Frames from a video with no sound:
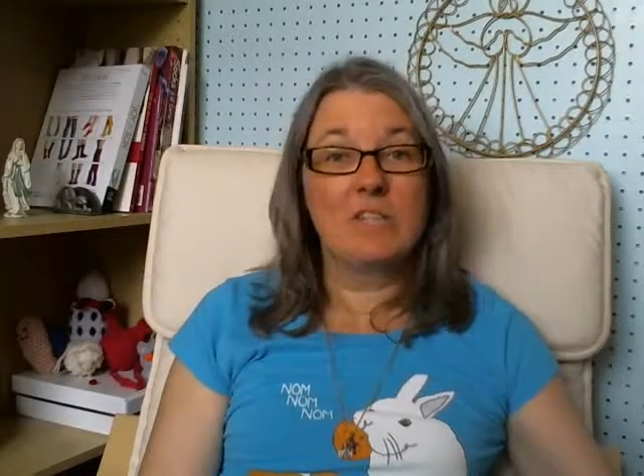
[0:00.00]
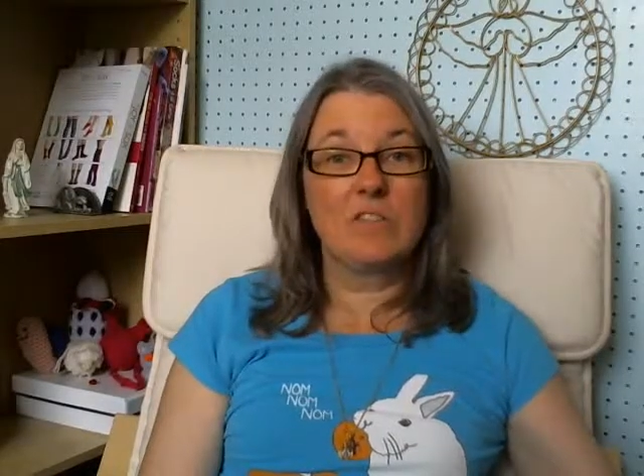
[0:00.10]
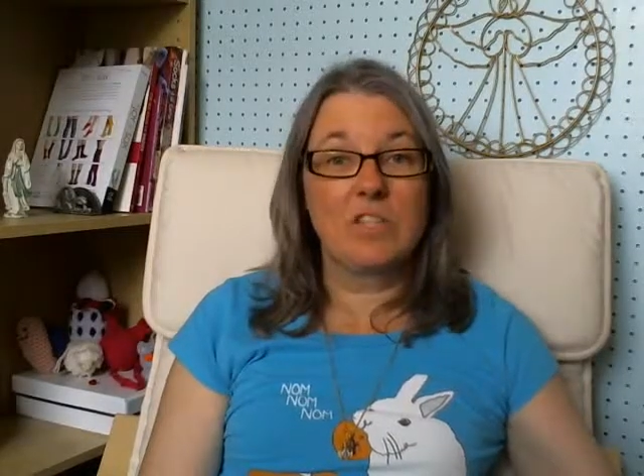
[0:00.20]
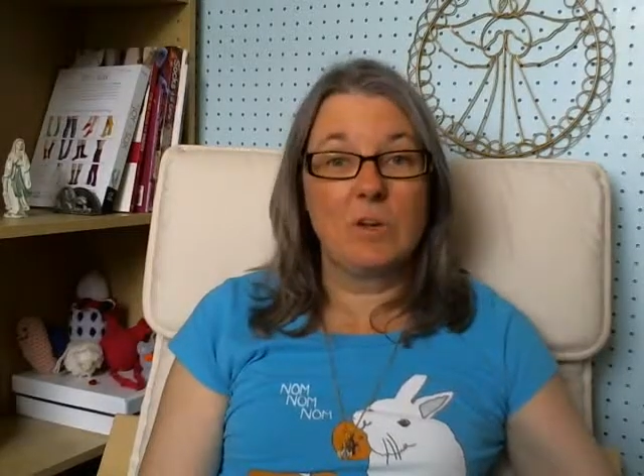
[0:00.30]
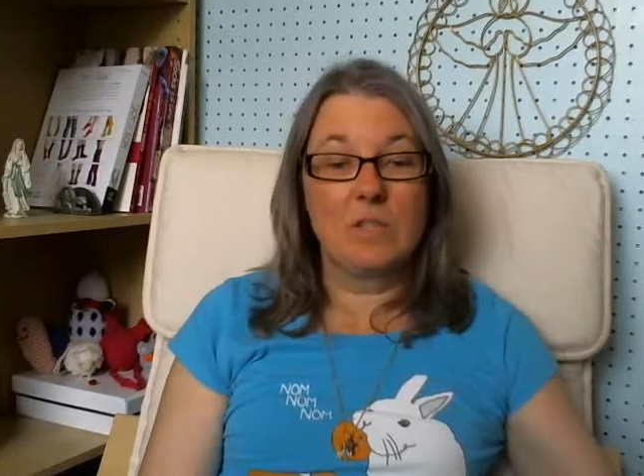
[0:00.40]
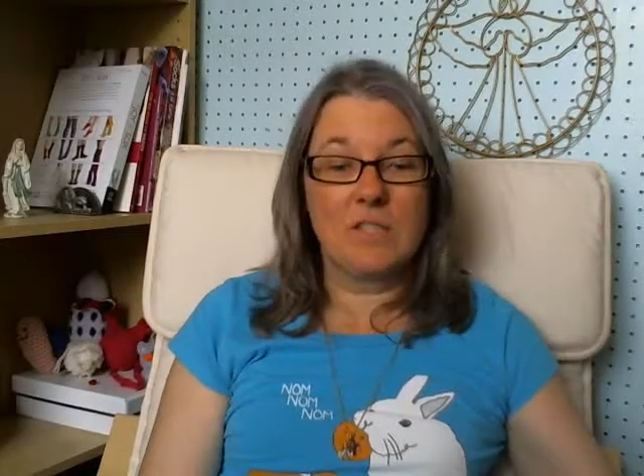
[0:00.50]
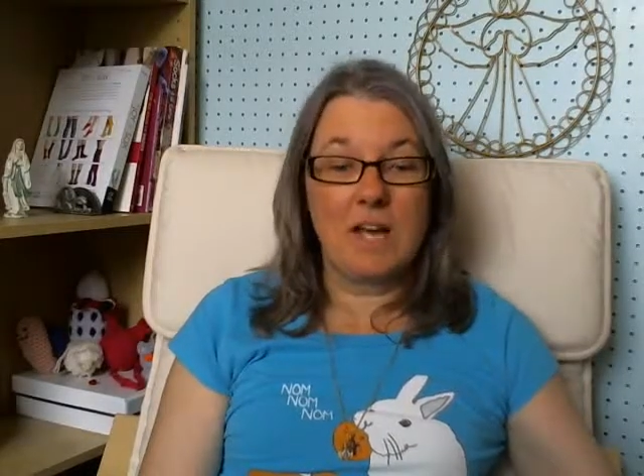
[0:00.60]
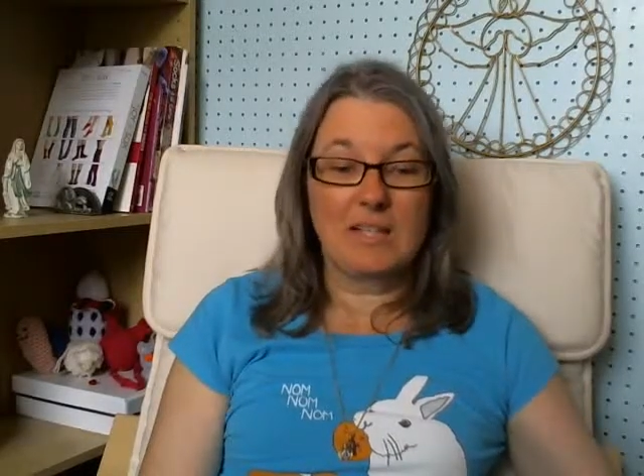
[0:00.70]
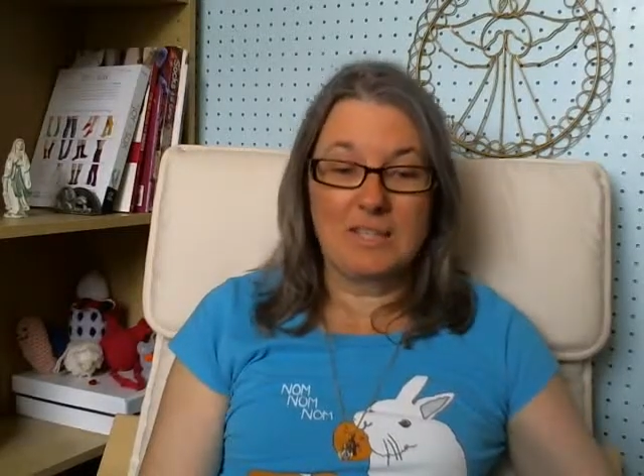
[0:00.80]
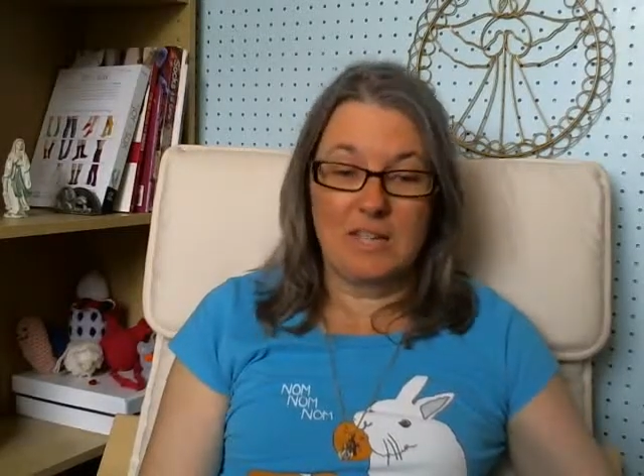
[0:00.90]
of adult
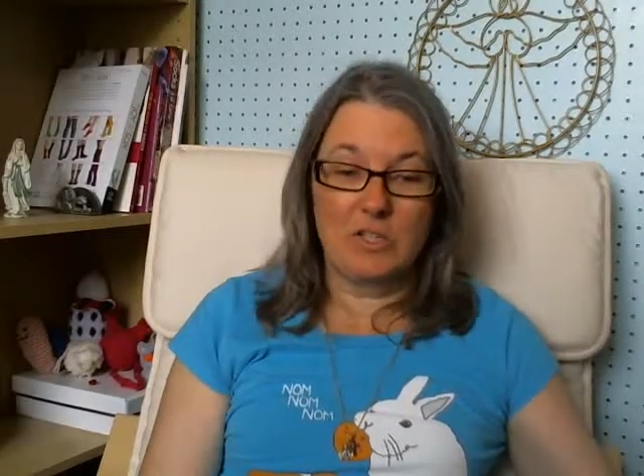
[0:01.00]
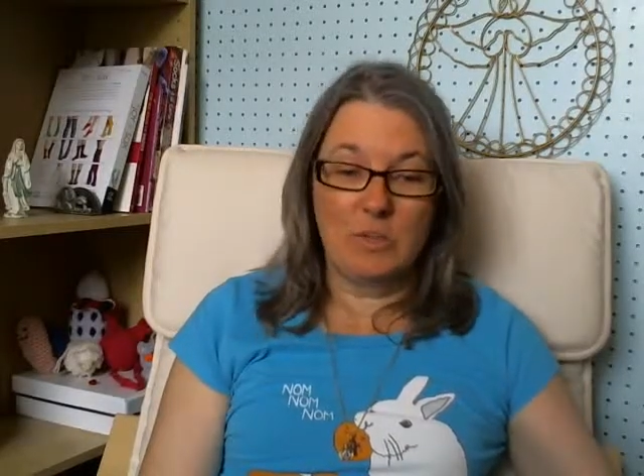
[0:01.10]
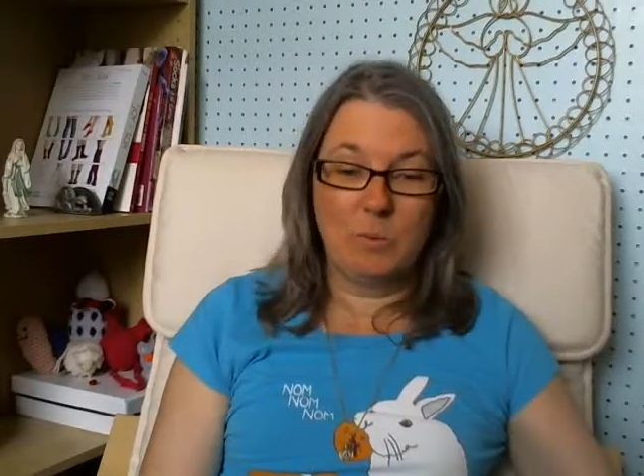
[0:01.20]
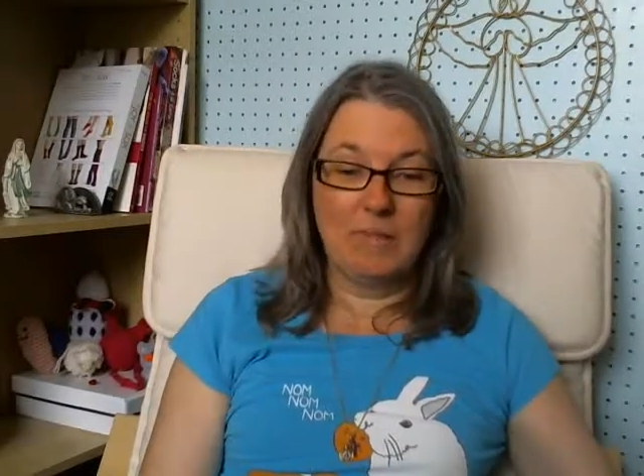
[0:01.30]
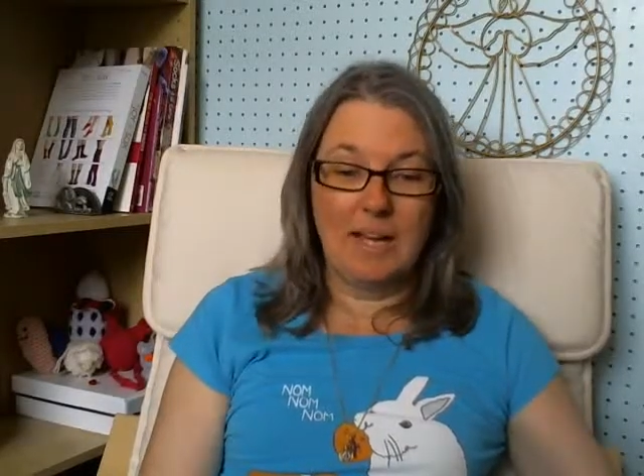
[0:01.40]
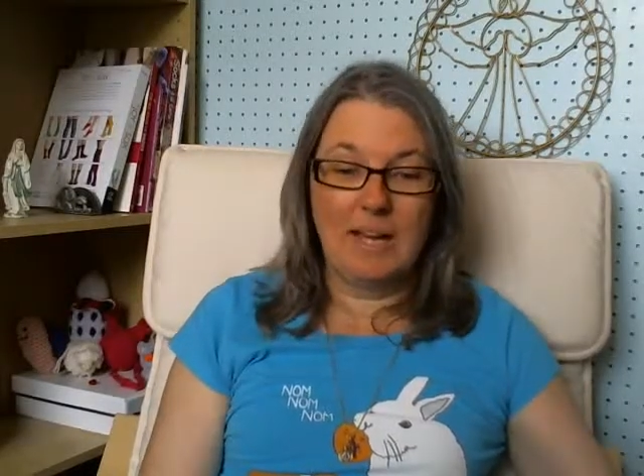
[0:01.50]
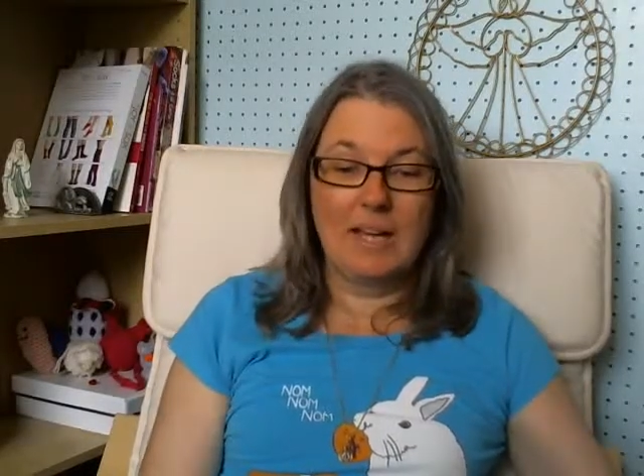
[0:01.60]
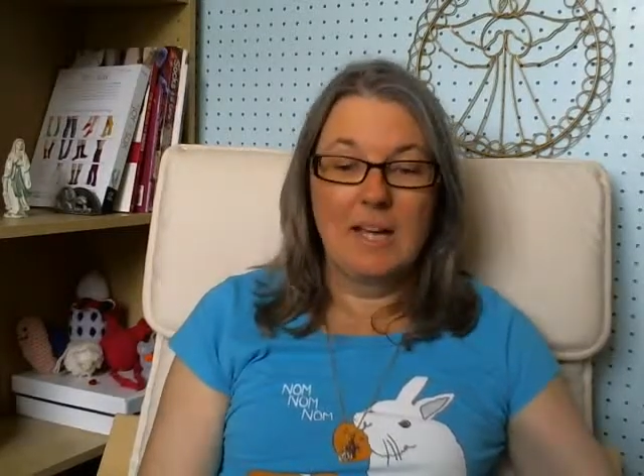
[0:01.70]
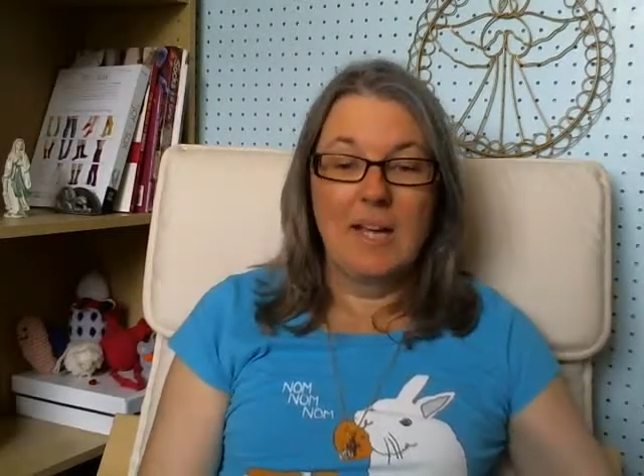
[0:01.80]
socks as you would like.